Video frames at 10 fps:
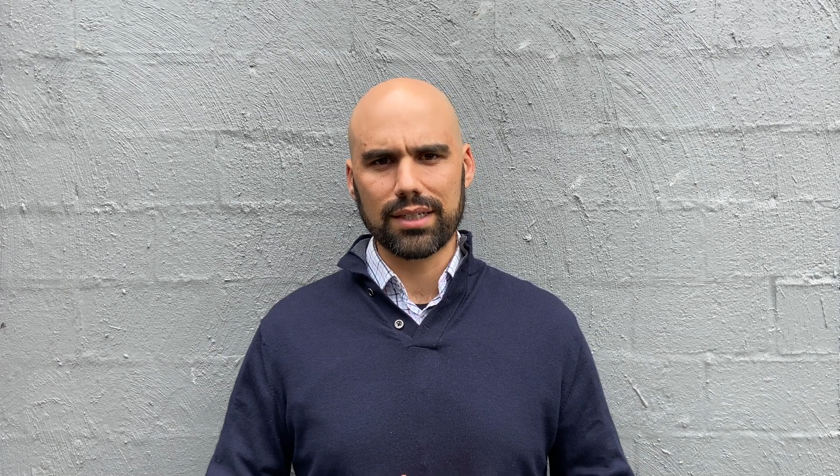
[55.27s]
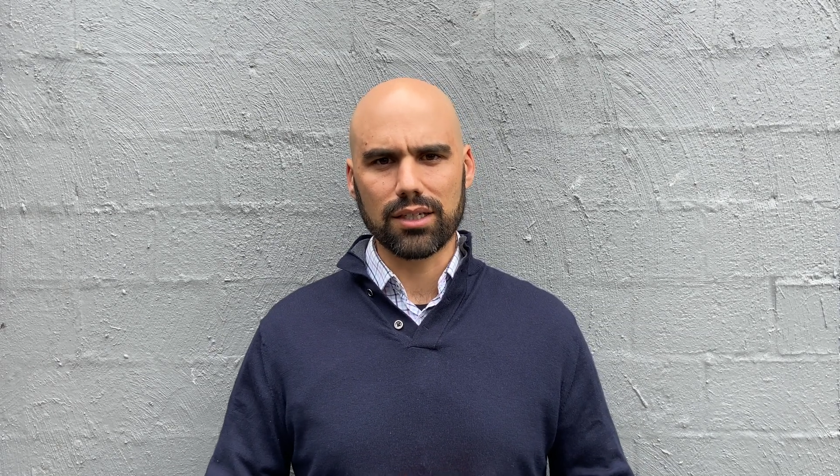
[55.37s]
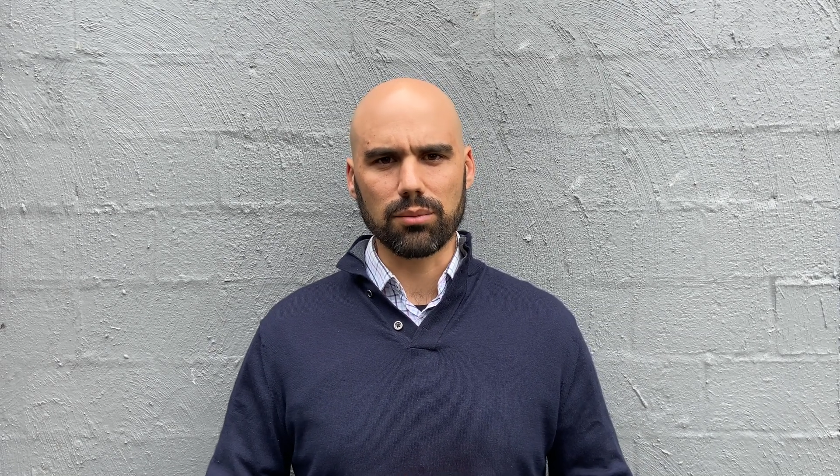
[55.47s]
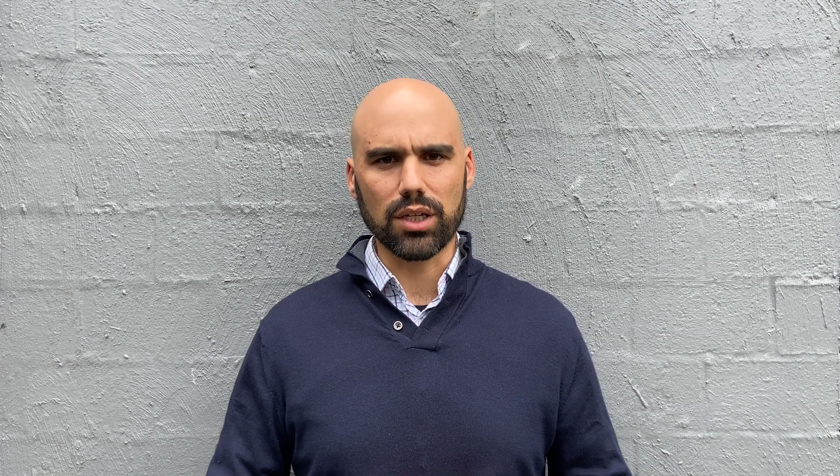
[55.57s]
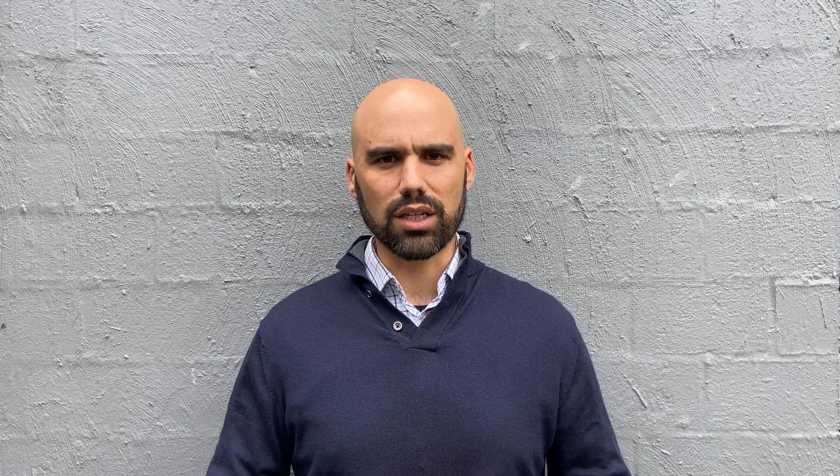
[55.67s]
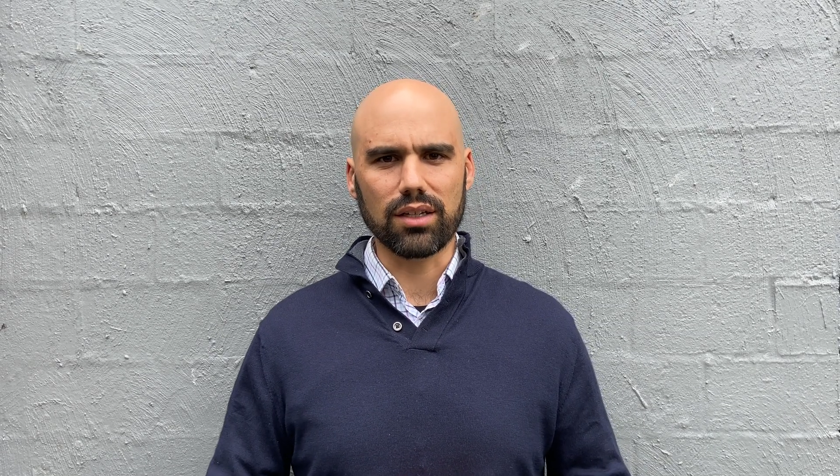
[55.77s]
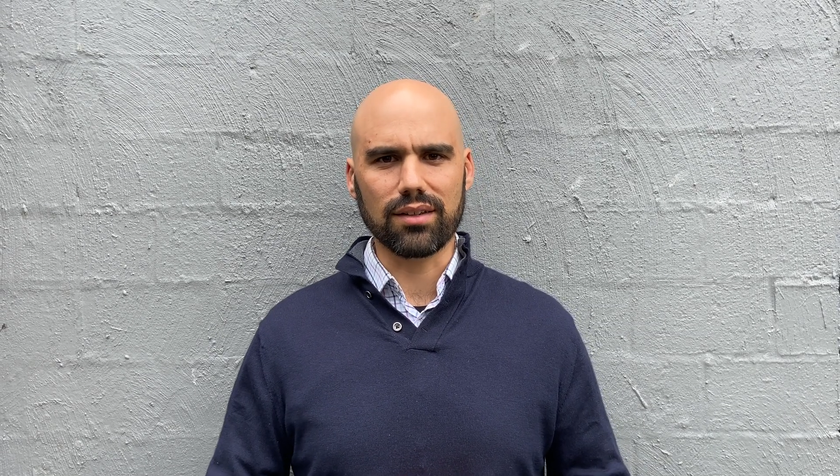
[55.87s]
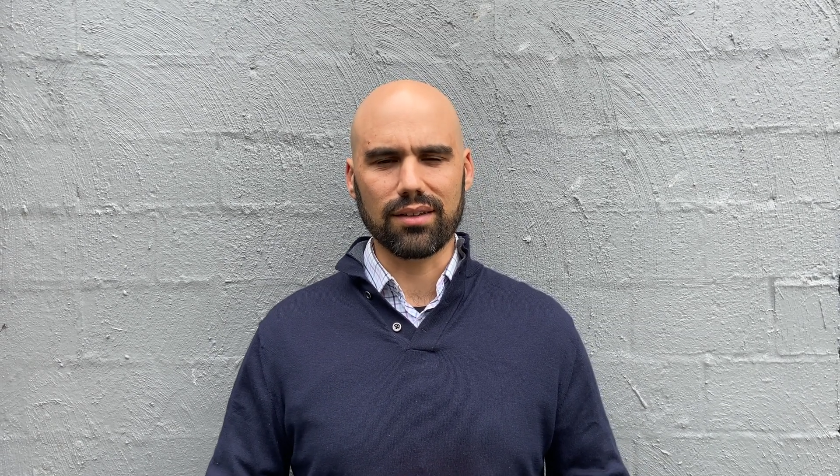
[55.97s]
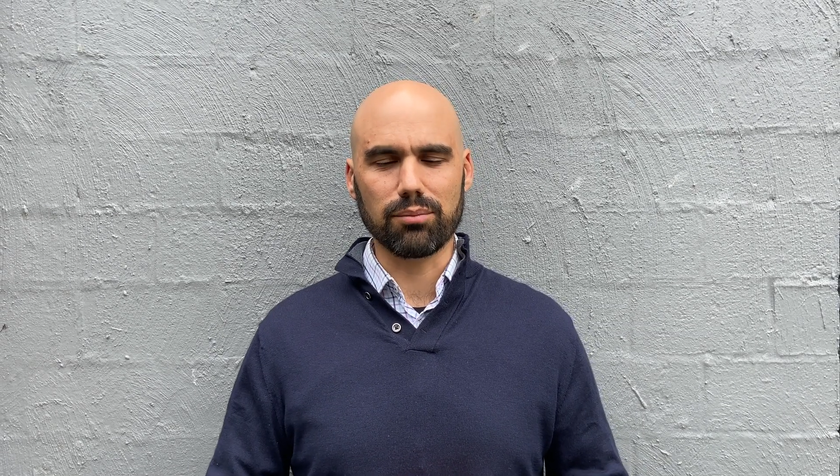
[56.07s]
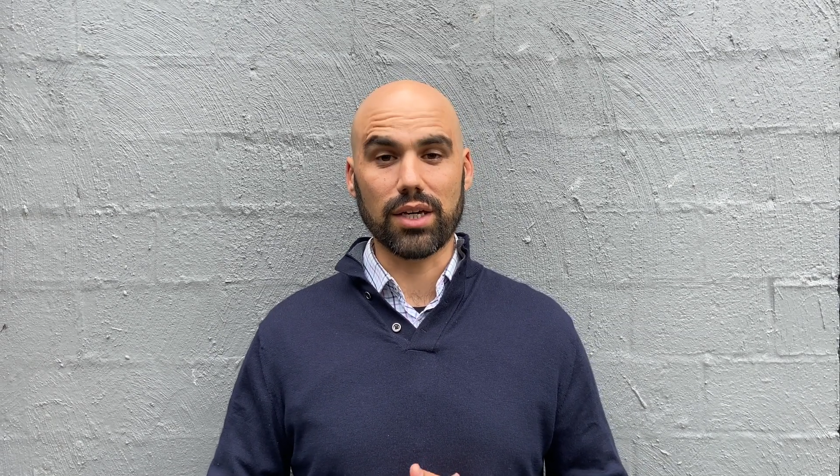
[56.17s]
committee
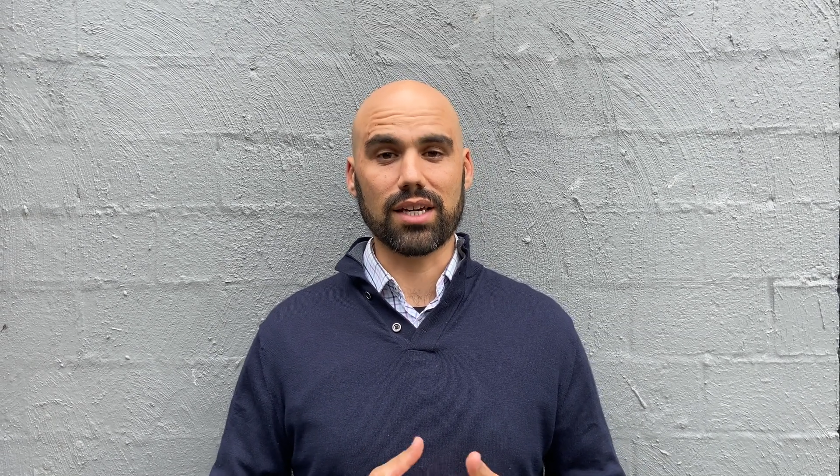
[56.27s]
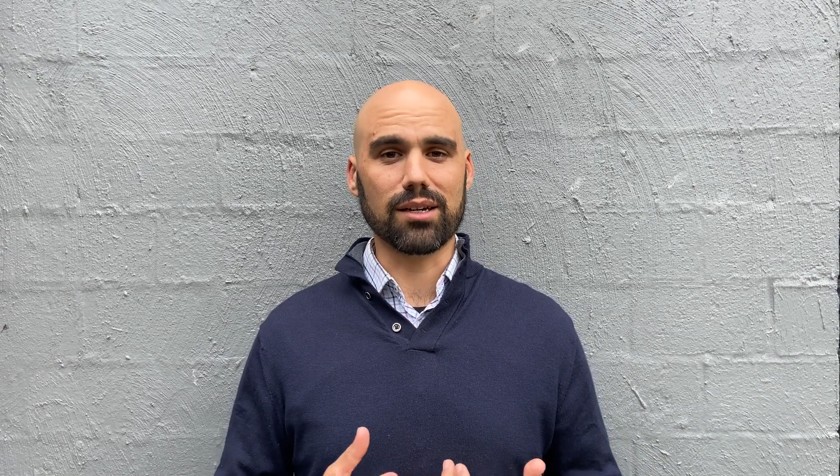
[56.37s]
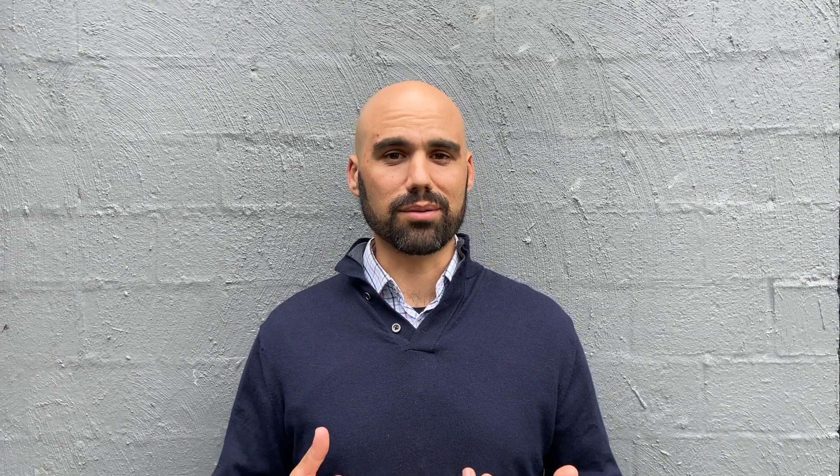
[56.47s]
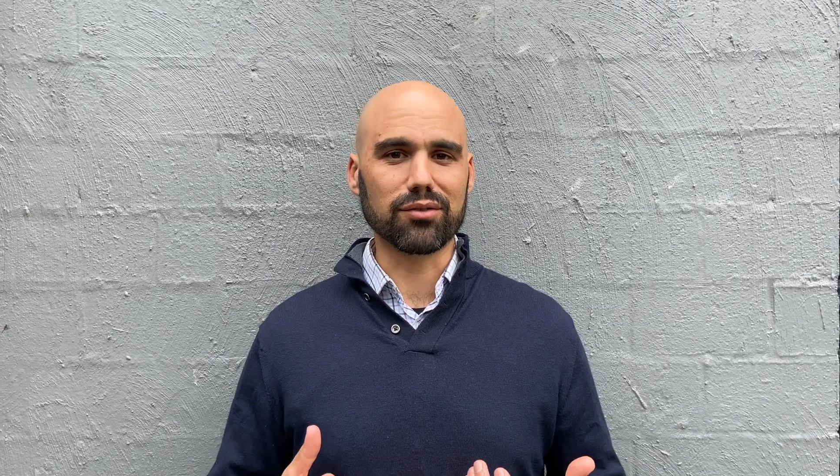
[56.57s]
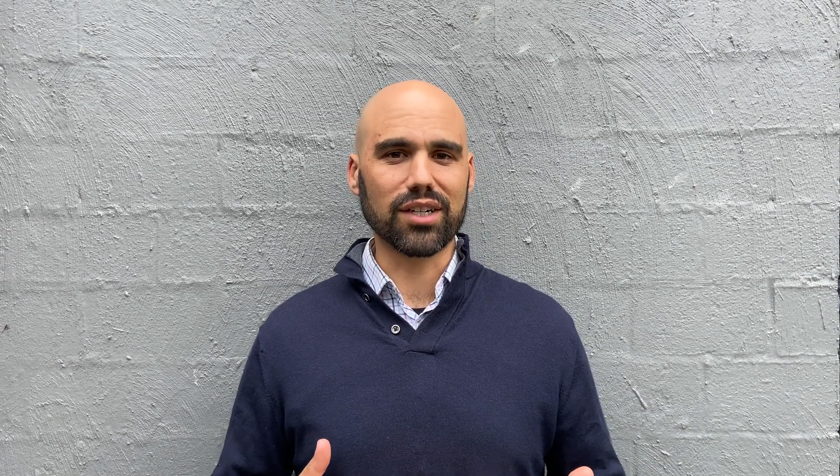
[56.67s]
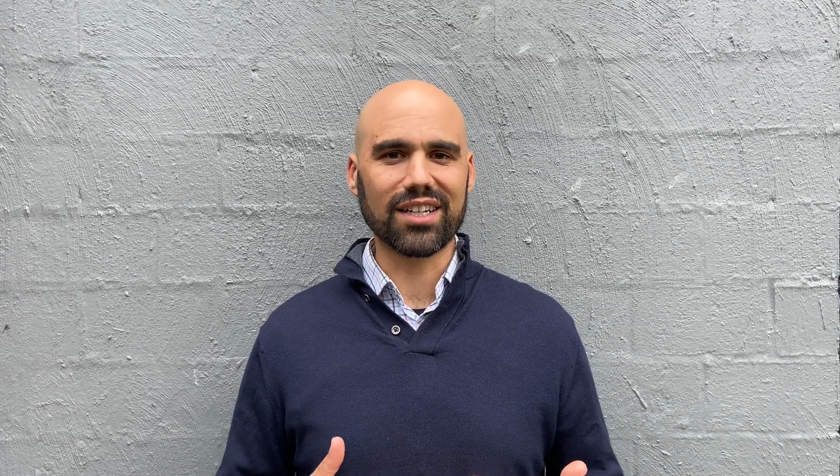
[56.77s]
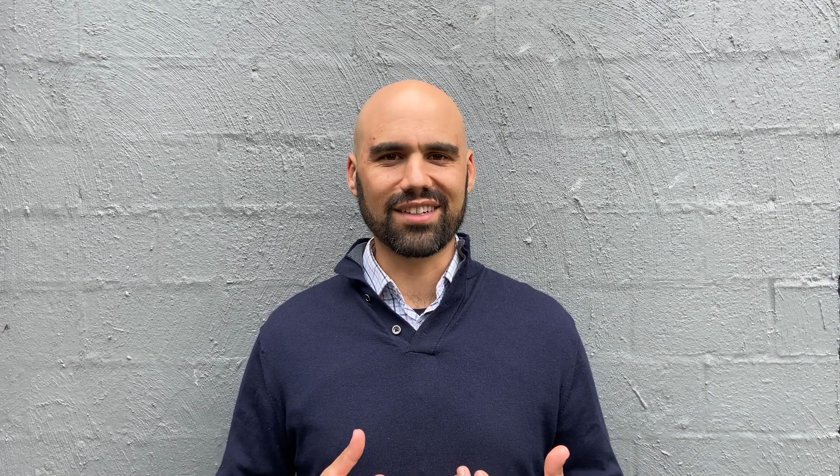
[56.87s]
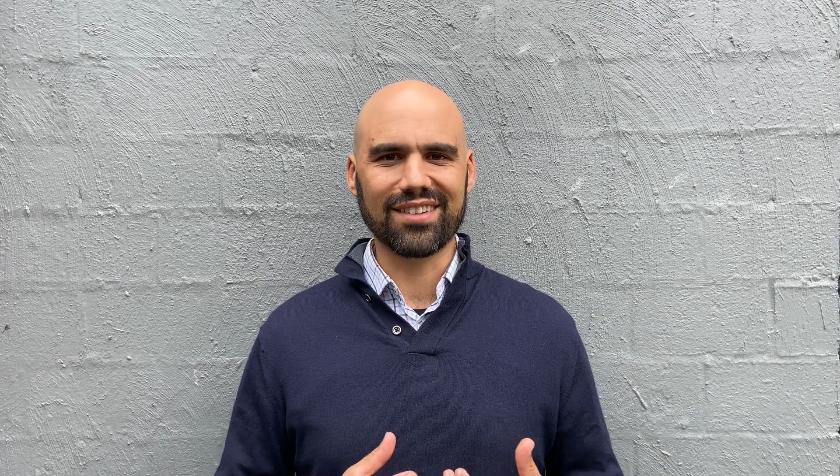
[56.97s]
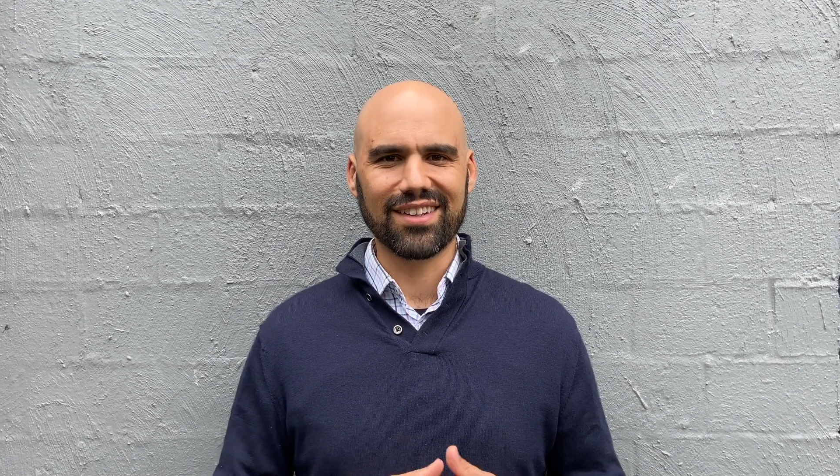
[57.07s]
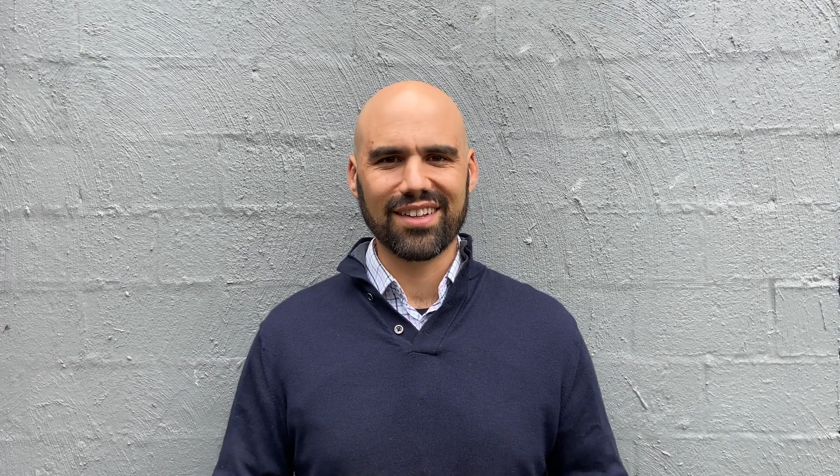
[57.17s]
back up and running